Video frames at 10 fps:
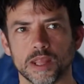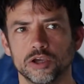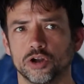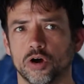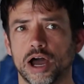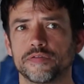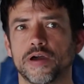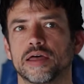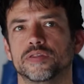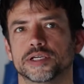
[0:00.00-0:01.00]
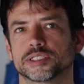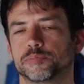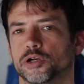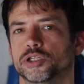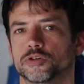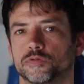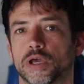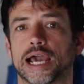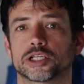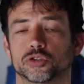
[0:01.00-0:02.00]
You know, I've had the experience of
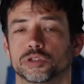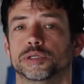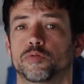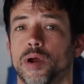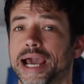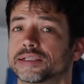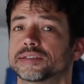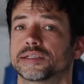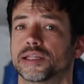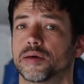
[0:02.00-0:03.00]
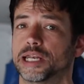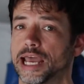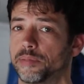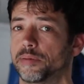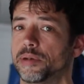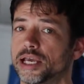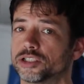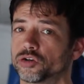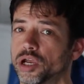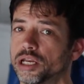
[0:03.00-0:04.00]
actually practicing them in MMA
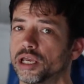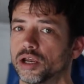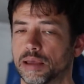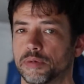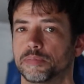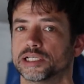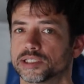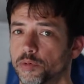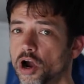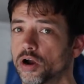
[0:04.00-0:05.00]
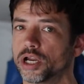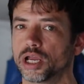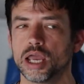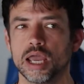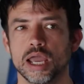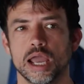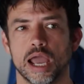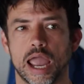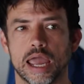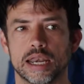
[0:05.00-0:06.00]
training and MMA sparring,
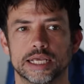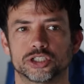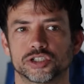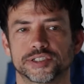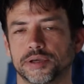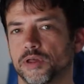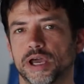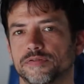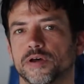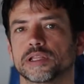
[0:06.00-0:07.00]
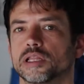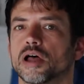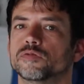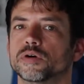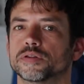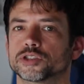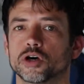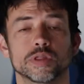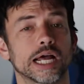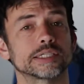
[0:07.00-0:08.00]
and it's just something I fell in love with.
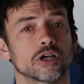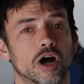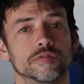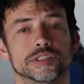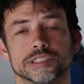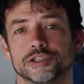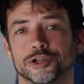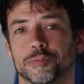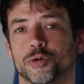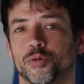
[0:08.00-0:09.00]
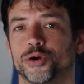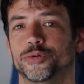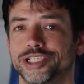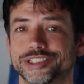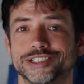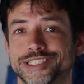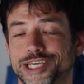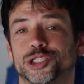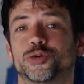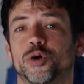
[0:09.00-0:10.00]
So that's obviously the number one reason.
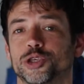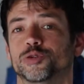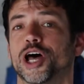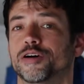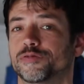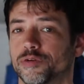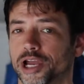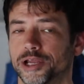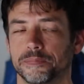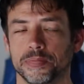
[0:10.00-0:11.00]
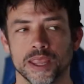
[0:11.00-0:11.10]
Teach what you love, right?